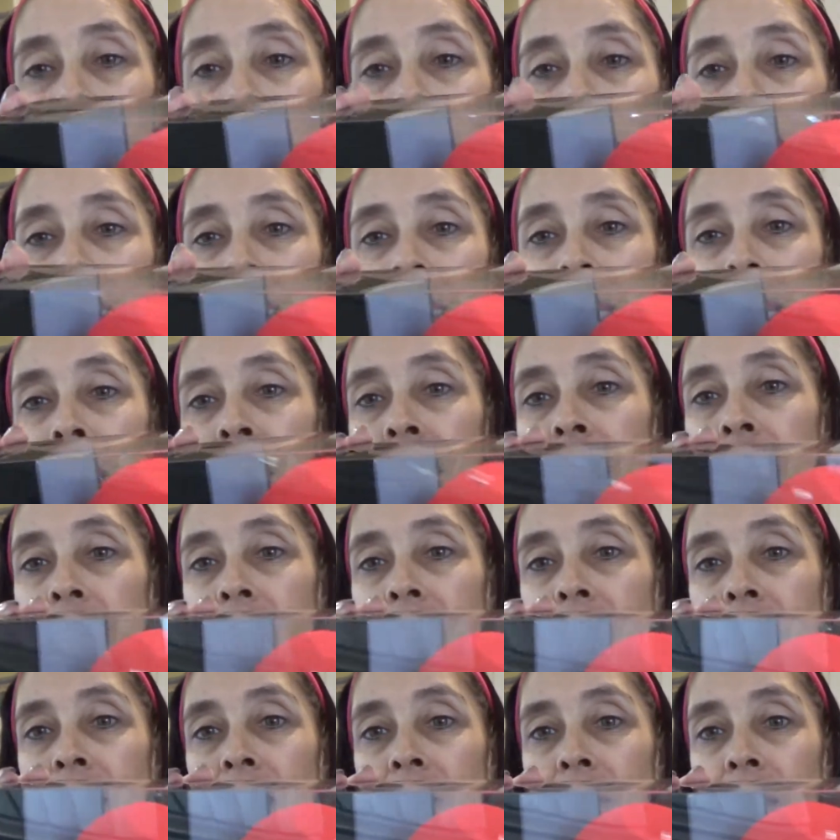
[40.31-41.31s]
Is it
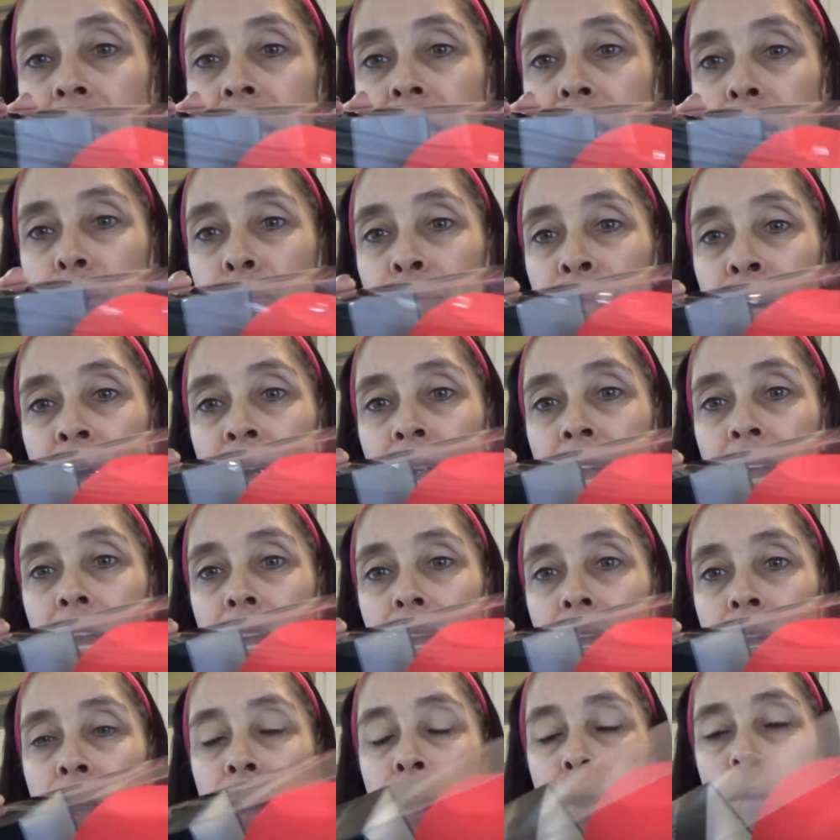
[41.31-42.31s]
anything like
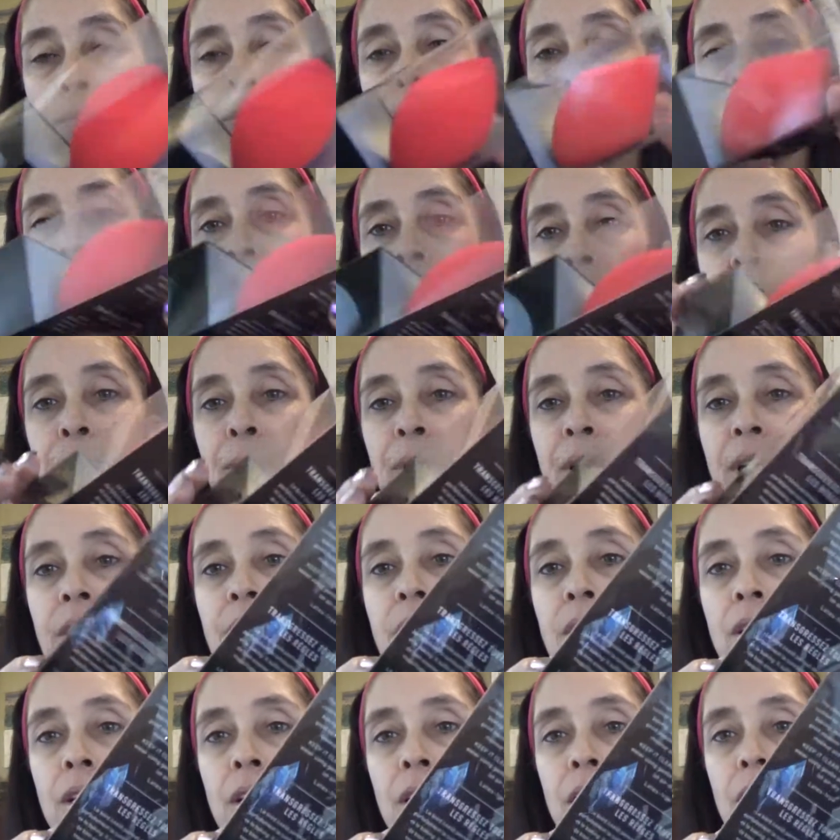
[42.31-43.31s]
my Beauty
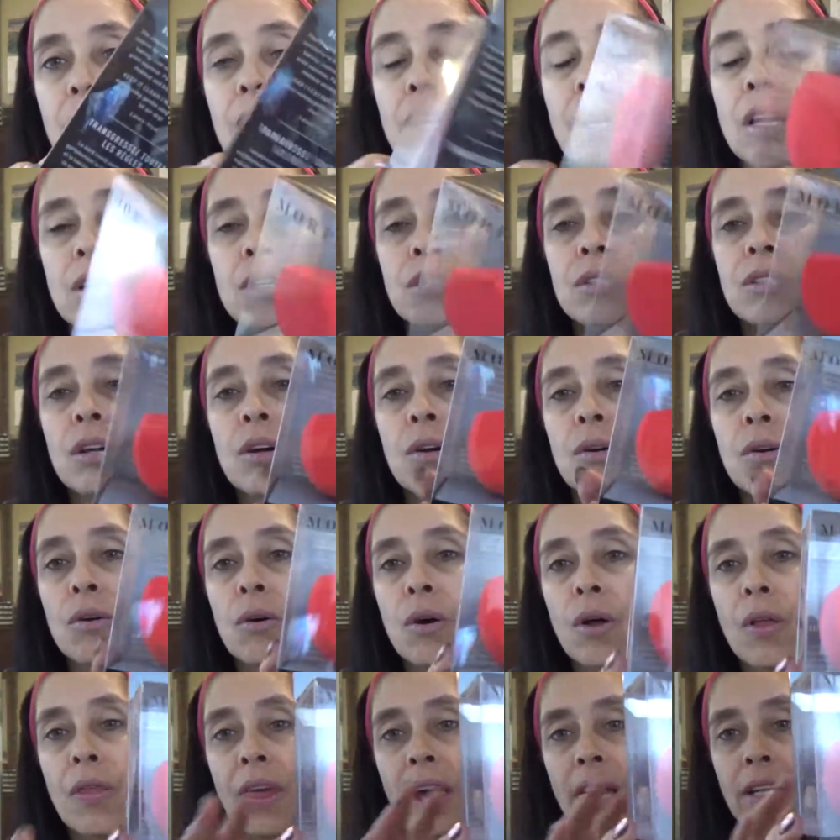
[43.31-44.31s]
Blender?
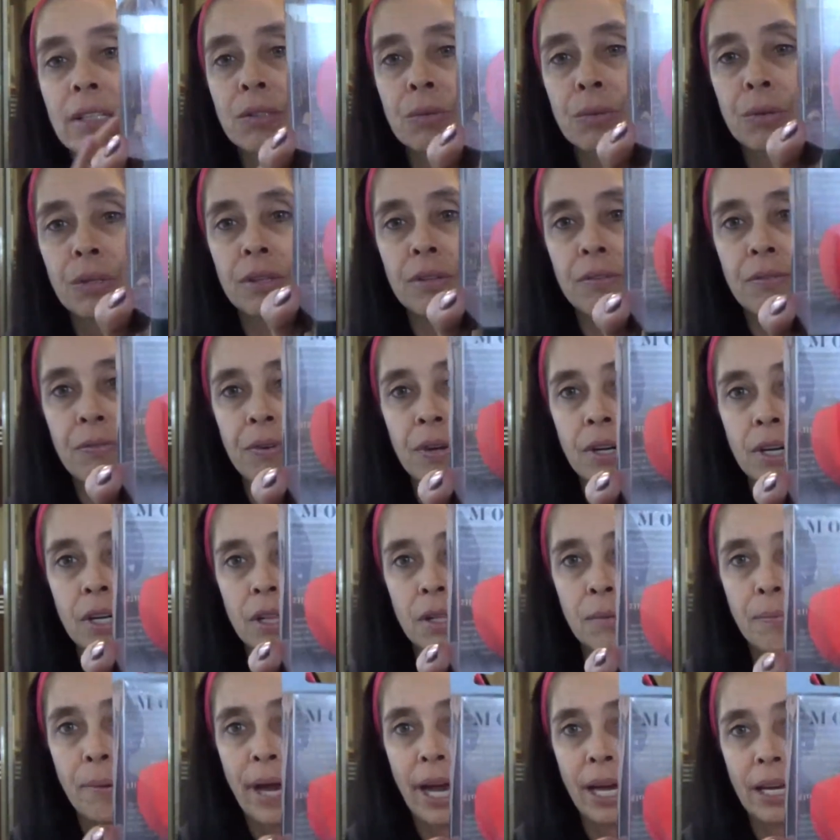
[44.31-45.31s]
So that's what the front of
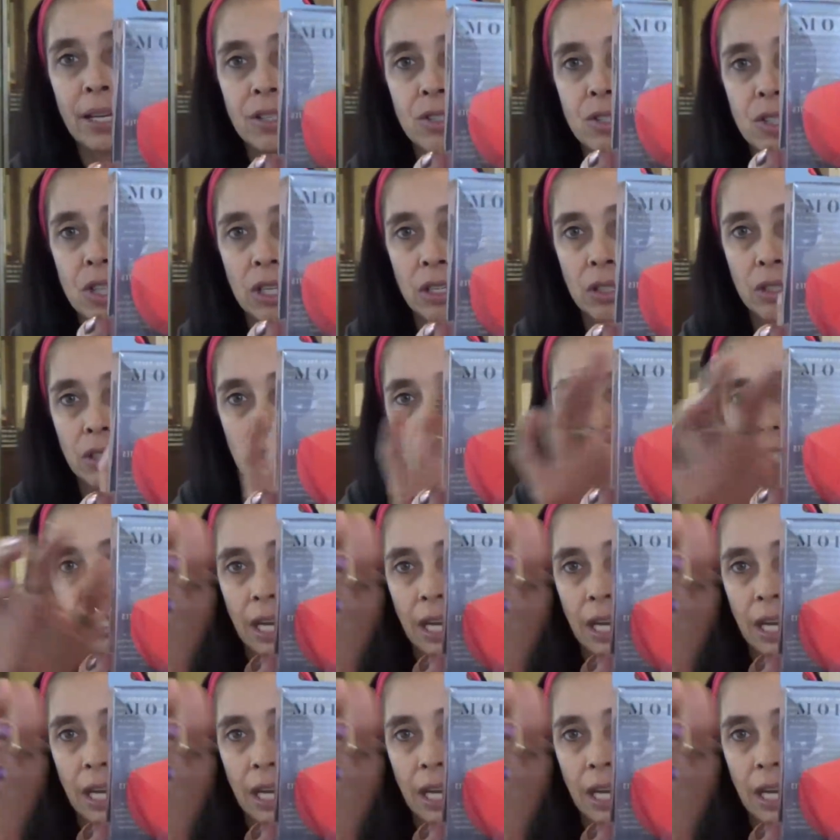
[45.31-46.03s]
the packaging looks